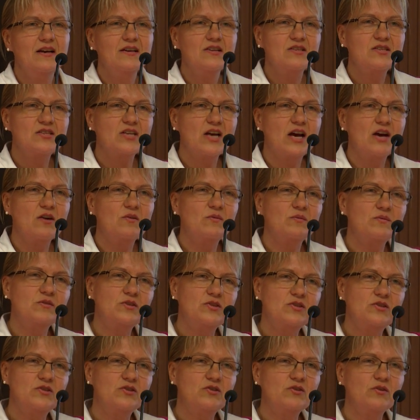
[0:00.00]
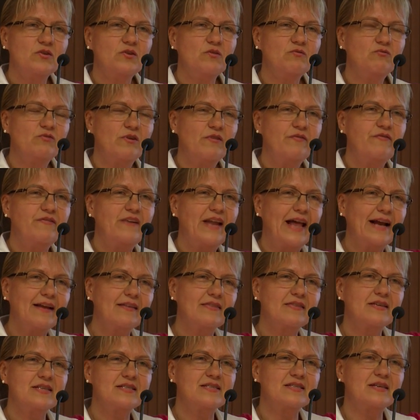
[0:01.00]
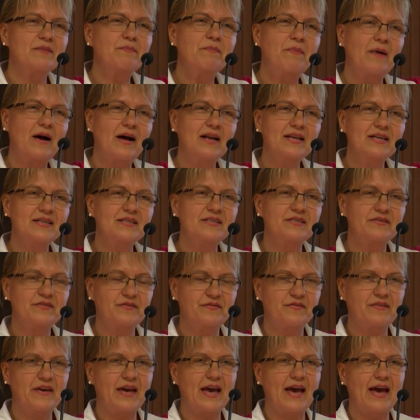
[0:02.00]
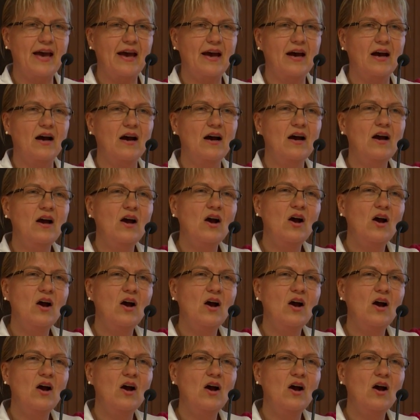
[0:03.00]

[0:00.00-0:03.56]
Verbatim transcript: So, to reflect this in palliative care